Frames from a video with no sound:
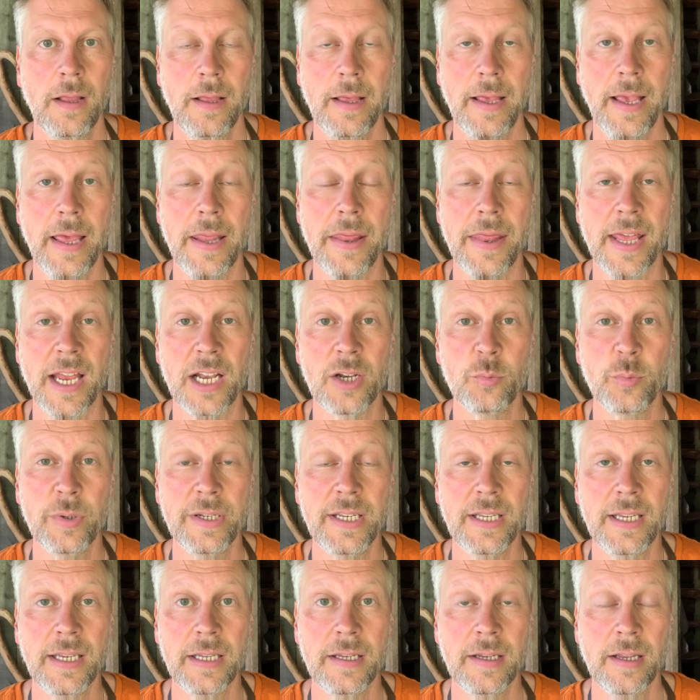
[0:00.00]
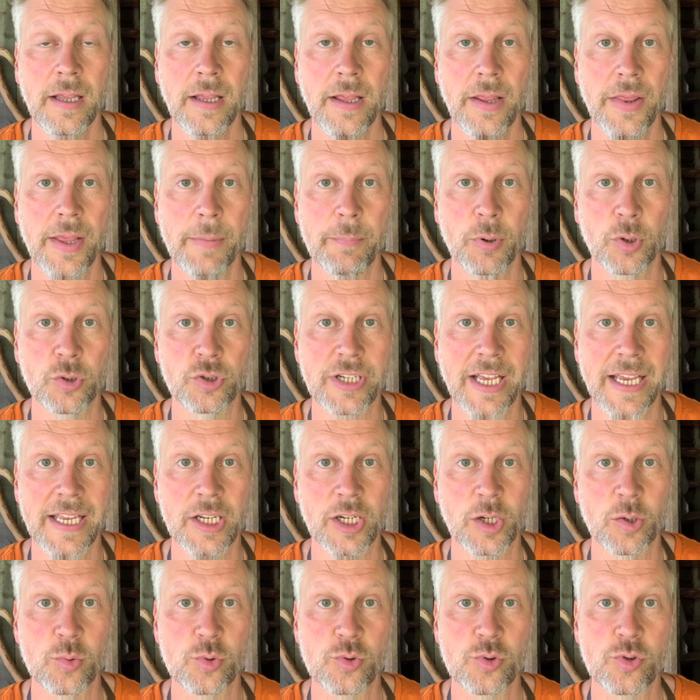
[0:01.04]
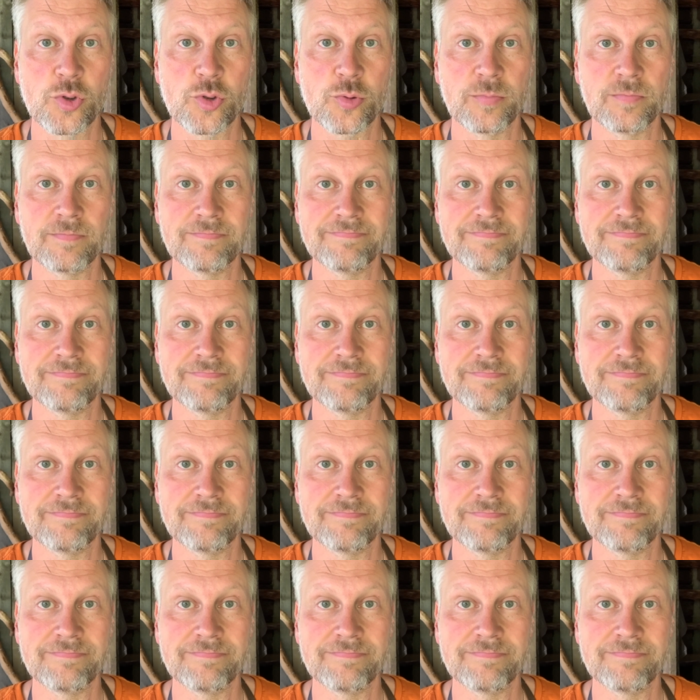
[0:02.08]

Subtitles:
And then we need the potatoes.